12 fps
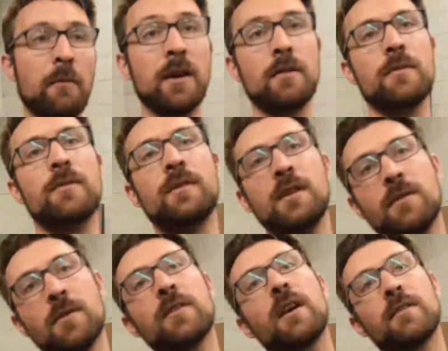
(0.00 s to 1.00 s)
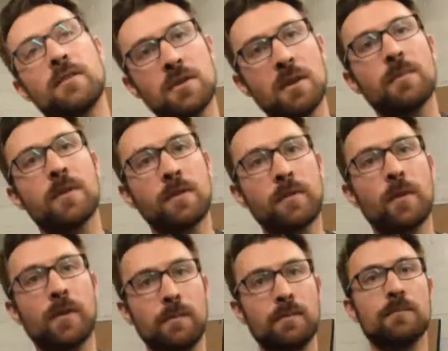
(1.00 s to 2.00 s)
We can receive those kinds of shipments
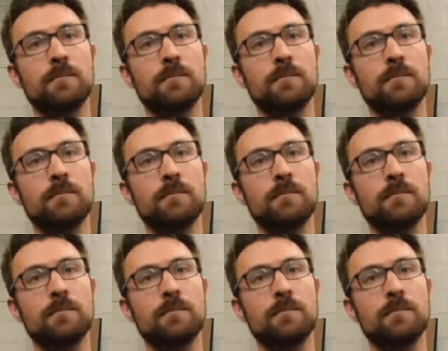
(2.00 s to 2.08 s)
for them.